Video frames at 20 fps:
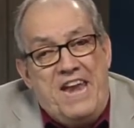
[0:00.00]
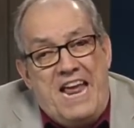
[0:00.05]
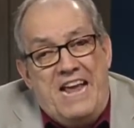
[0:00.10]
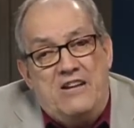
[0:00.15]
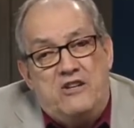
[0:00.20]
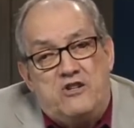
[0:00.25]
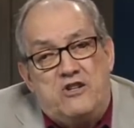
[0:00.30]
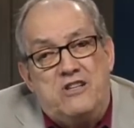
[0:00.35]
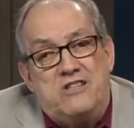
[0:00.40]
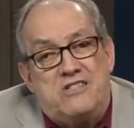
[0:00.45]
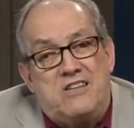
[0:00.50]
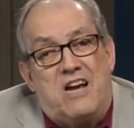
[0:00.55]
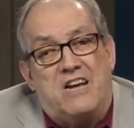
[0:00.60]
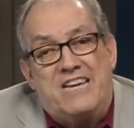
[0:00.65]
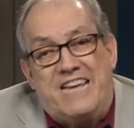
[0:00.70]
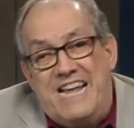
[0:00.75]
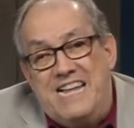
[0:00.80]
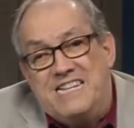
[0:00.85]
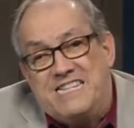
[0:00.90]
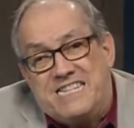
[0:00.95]
Nations
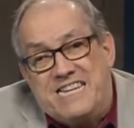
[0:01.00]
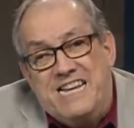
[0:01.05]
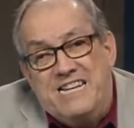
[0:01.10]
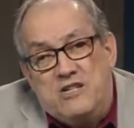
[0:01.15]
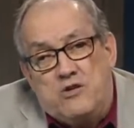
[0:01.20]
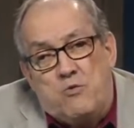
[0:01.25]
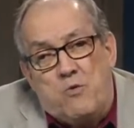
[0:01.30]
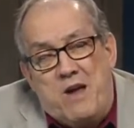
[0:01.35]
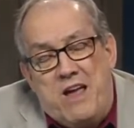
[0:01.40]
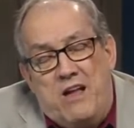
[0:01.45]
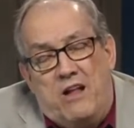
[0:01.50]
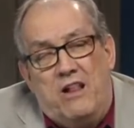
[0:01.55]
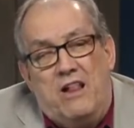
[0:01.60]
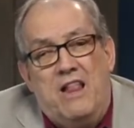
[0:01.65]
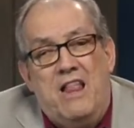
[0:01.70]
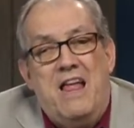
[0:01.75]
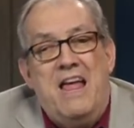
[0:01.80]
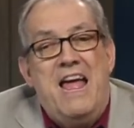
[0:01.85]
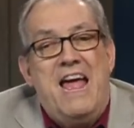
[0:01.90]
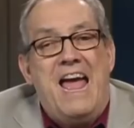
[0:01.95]
against
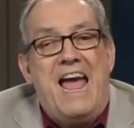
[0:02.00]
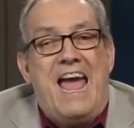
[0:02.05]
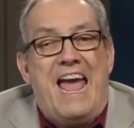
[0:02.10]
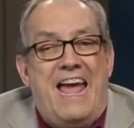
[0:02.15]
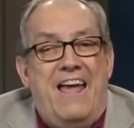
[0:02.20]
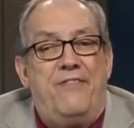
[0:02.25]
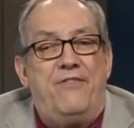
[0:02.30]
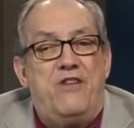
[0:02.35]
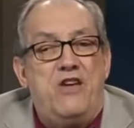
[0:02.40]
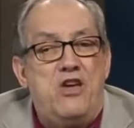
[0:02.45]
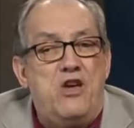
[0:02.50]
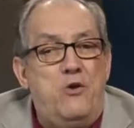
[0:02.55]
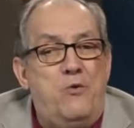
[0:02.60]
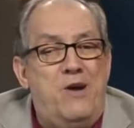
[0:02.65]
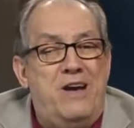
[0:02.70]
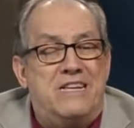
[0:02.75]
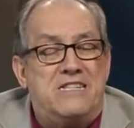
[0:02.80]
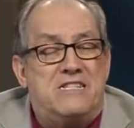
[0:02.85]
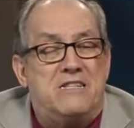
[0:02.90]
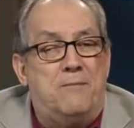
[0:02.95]
Israel and the
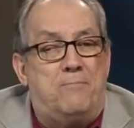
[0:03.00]
U.S.